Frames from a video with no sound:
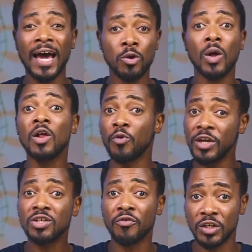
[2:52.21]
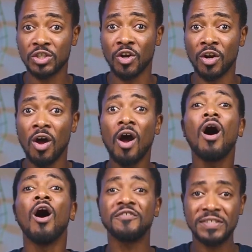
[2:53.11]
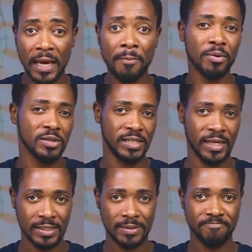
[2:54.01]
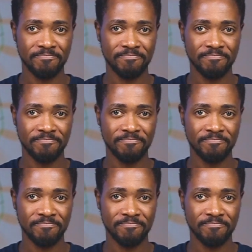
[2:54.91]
annual rate of return of 10%.